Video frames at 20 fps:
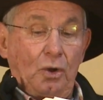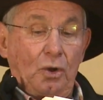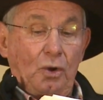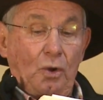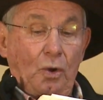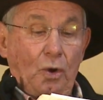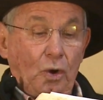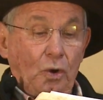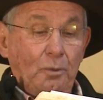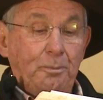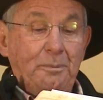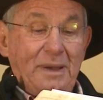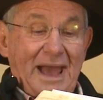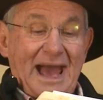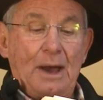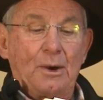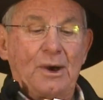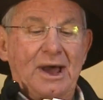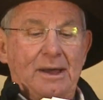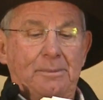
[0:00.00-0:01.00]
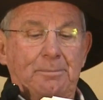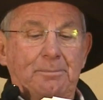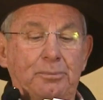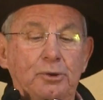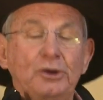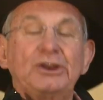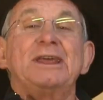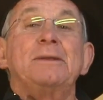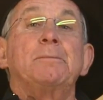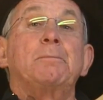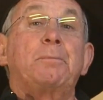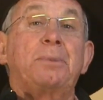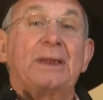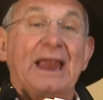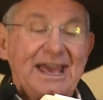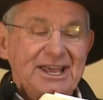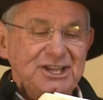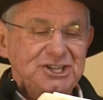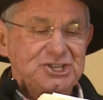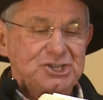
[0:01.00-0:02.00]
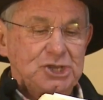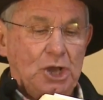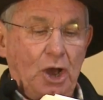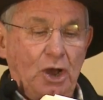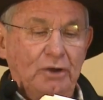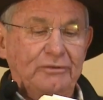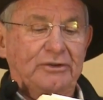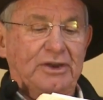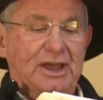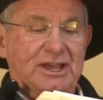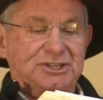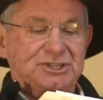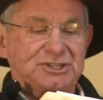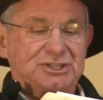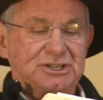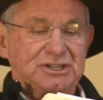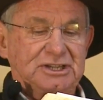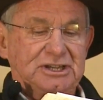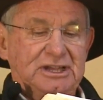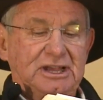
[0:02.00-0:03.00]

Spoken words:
or power put in place over us,